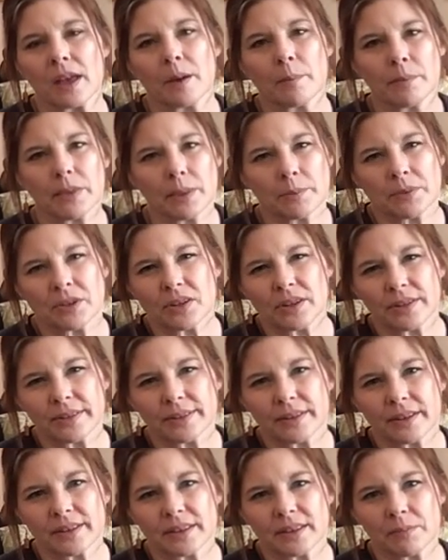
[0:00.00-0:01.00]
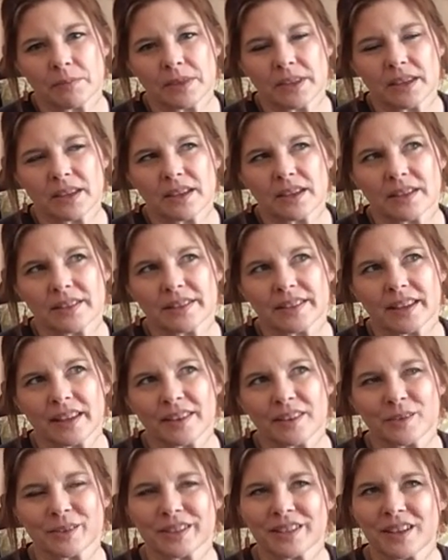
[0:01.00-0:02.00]
blemishes on some things, and
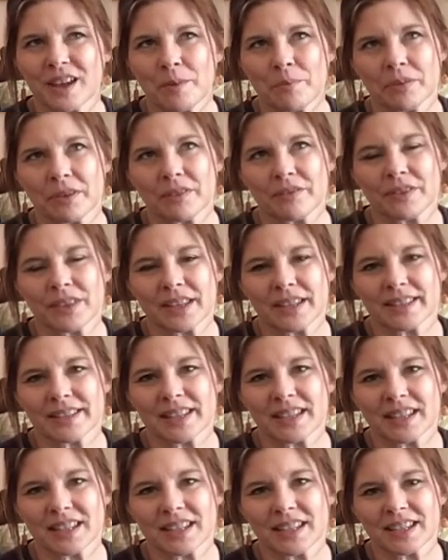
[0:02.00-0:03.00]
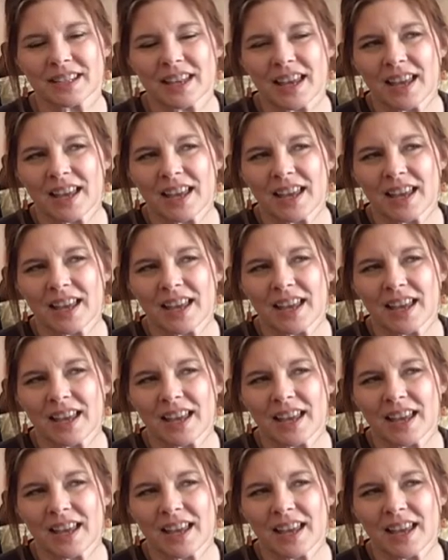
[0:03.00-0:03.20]
there was a couple of things that need